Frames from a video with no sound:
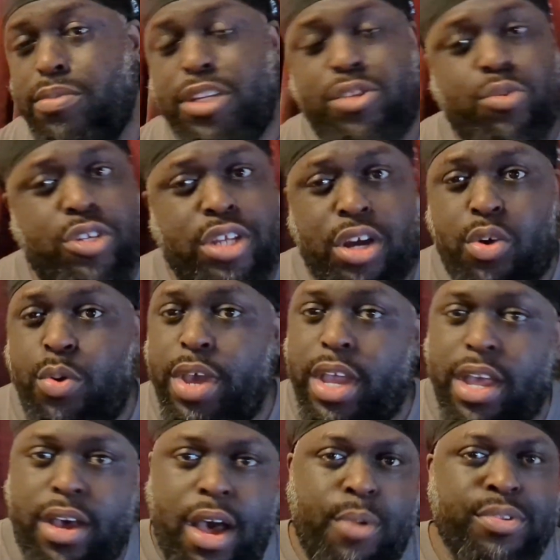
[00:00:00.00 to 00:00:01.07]
This was a
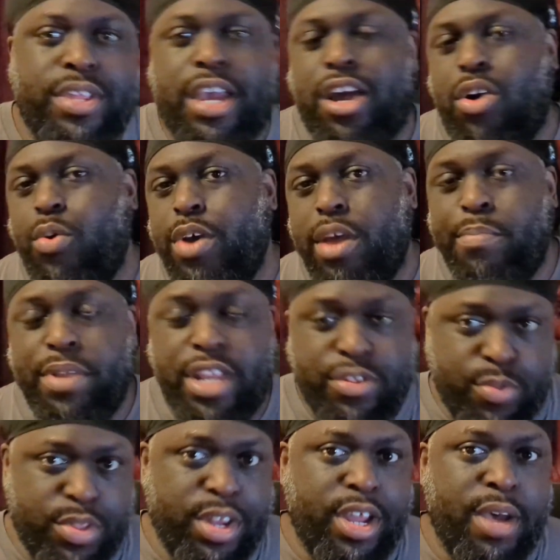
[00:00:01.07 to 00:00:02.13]
quick. I won't say a quick, but
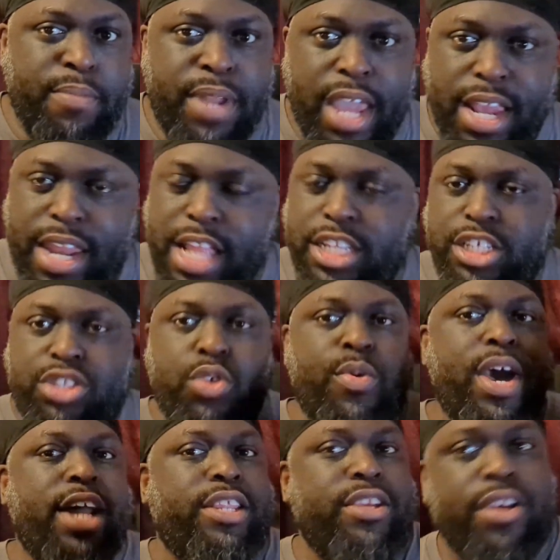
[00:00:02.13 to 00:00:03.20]
this was an update. They just
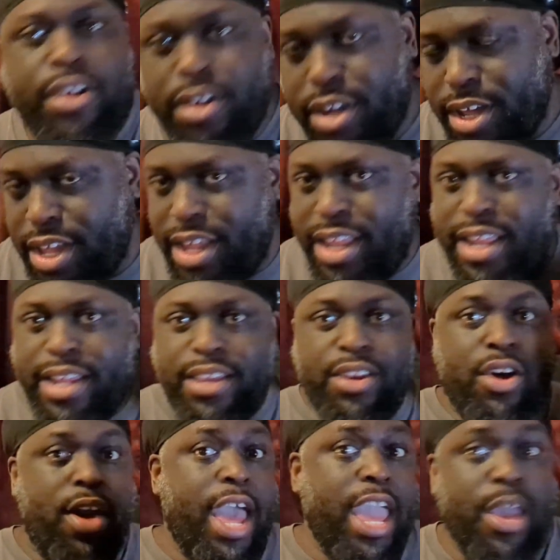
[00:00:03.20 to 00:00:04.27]
threw it out there.
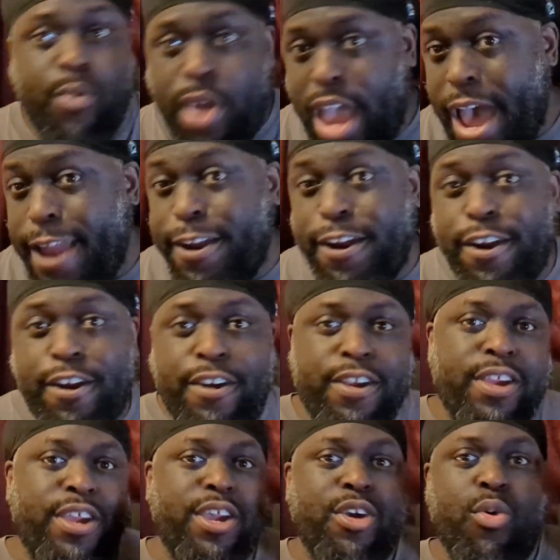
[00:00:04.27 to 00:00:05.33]
You know, hey, we're out of
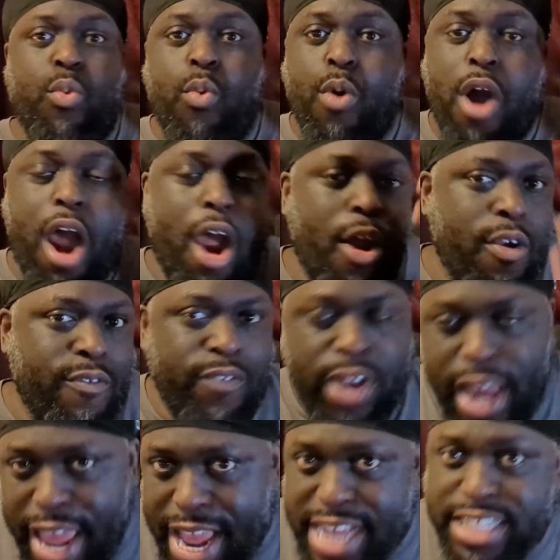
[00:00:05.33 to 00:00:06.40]
here. Our
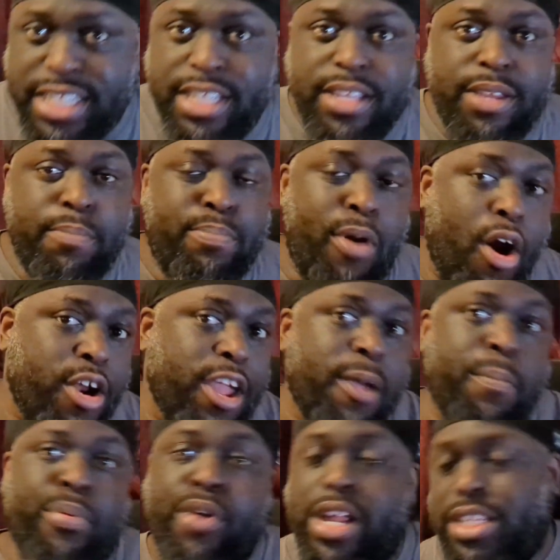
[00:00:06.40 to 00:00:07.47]
last
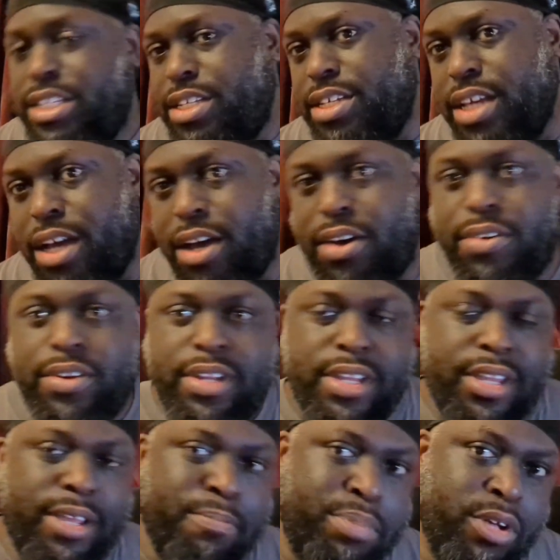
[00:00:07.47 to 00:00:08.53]
parting present to y'all,
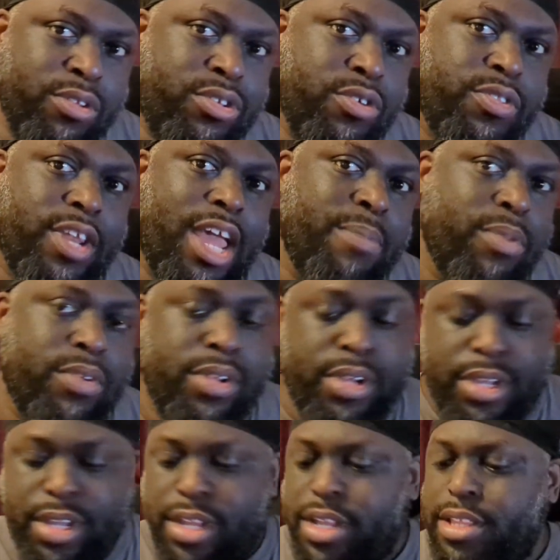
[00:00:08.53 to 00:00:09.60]
Bluetooth
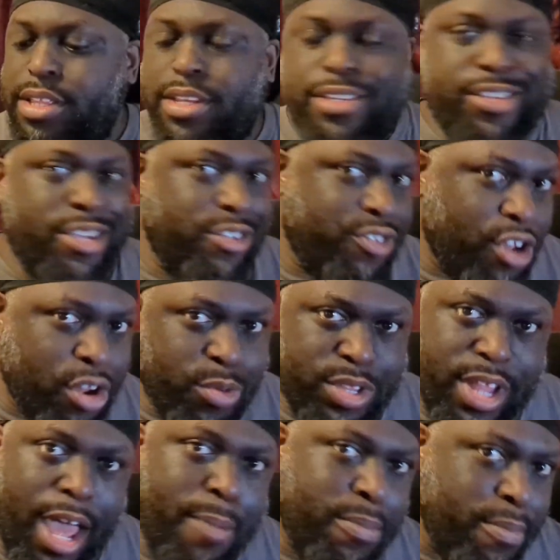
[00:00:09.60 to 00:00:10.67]
enabled. This controller
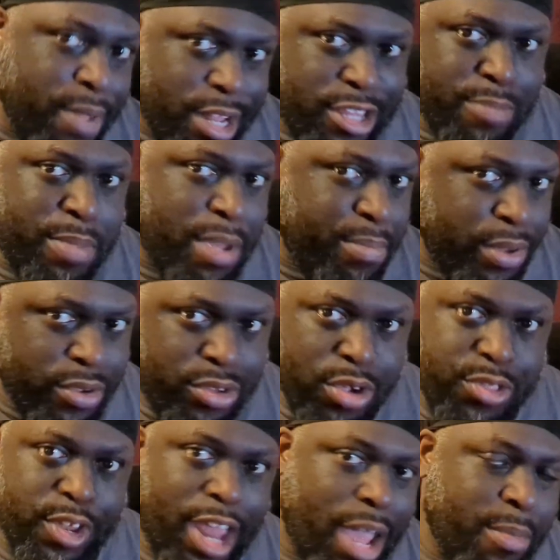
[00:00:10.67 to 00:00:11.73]
was not meant to be
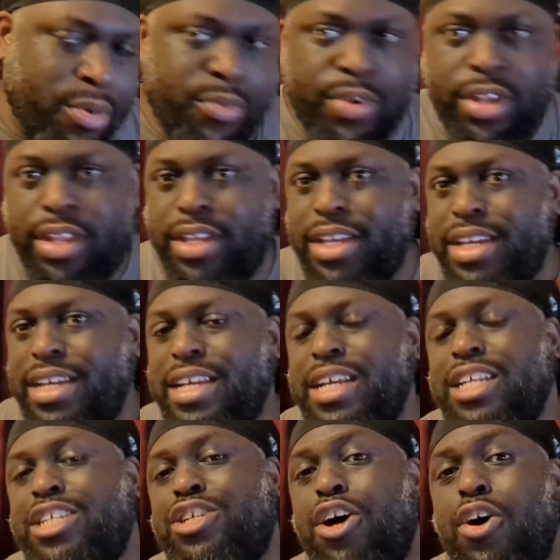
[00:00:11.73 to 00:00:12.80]
Bluetooth enabled, really.
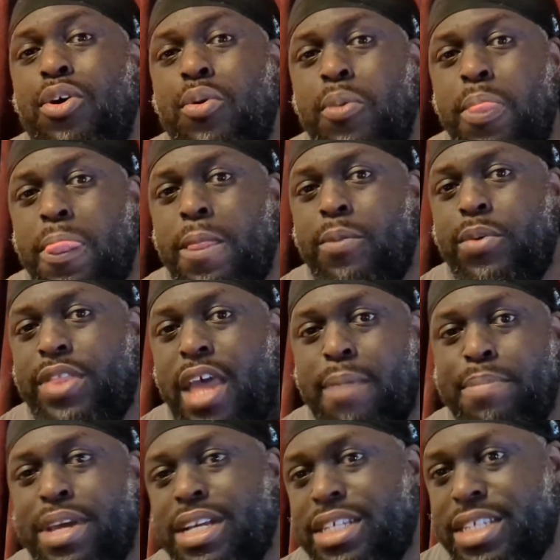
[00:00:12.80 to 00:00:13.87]
So, with
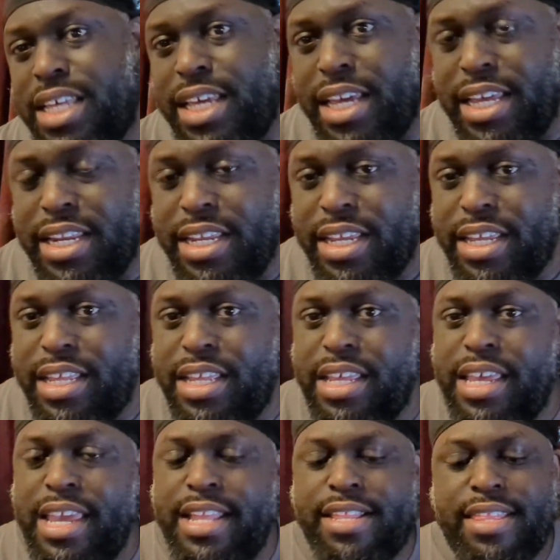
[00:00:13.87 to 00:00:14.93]
that being said,
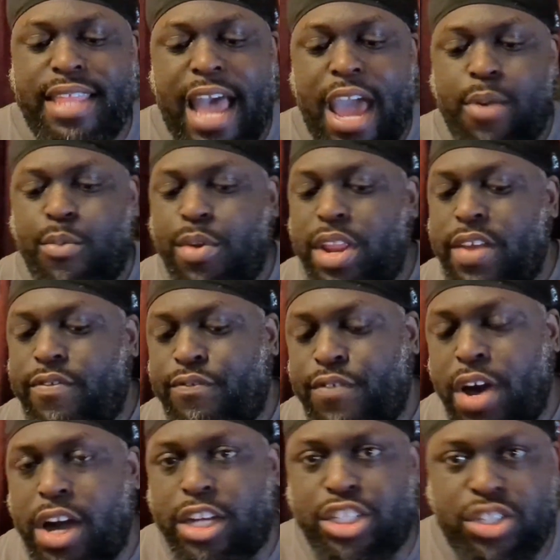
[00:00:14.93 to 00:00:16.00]
it's not really
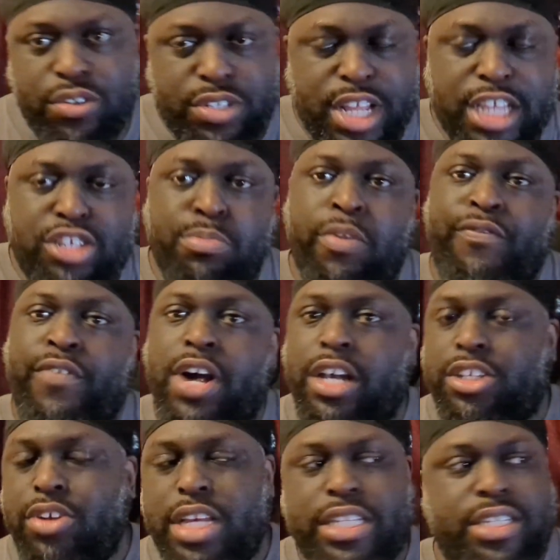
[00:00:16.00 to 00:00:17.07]
functional. It's not super
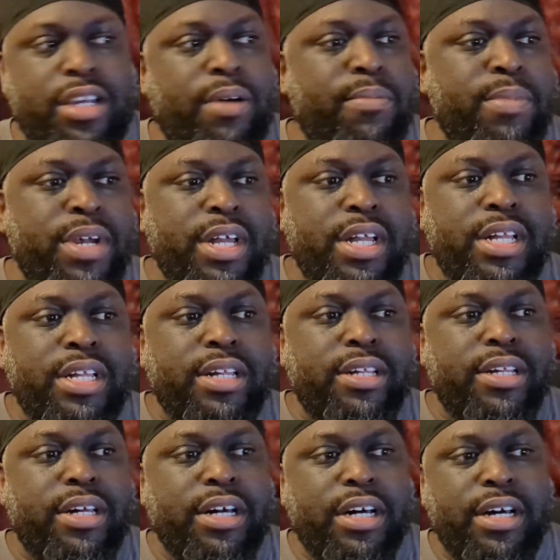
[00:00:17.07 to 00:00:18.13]
functional as some
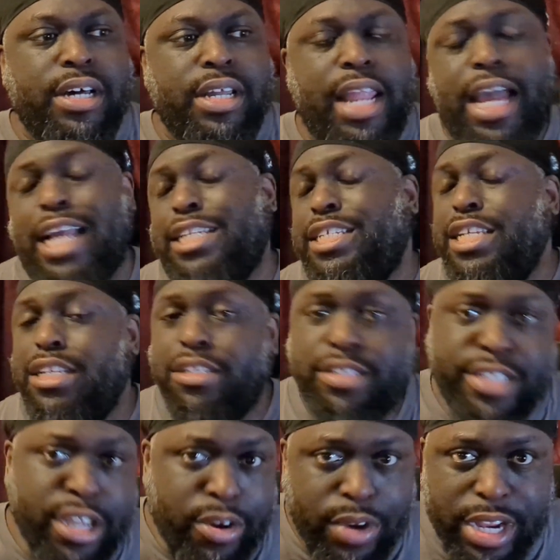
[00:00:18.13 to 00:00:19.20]
like a Steel
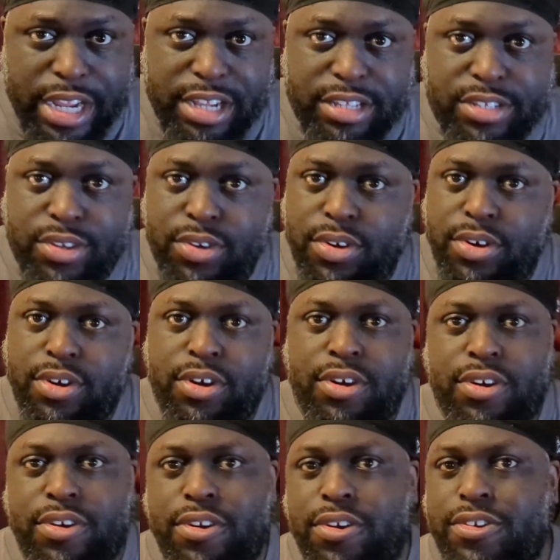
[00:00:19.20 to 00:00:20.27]
Series
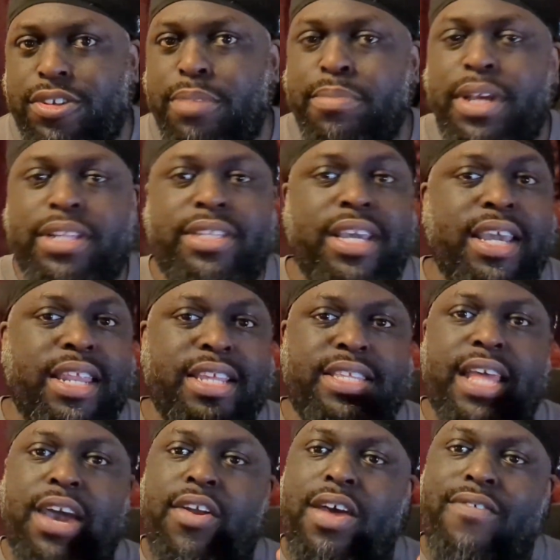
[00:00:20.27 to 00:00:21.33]
or something like that.
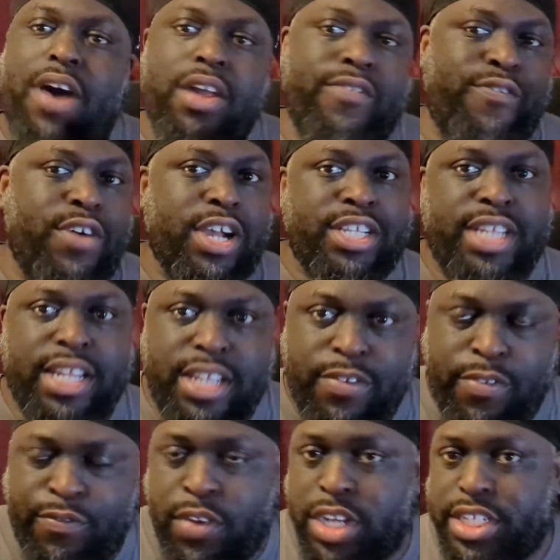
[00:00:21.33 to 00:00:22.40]
It's not gonna have all the
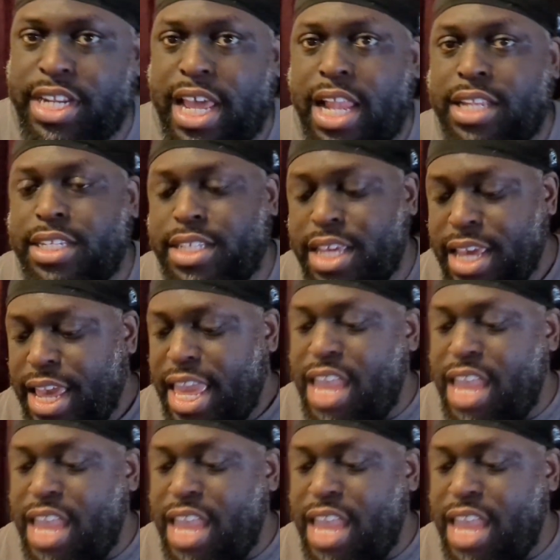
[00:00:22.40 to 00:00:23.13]
different functionalities.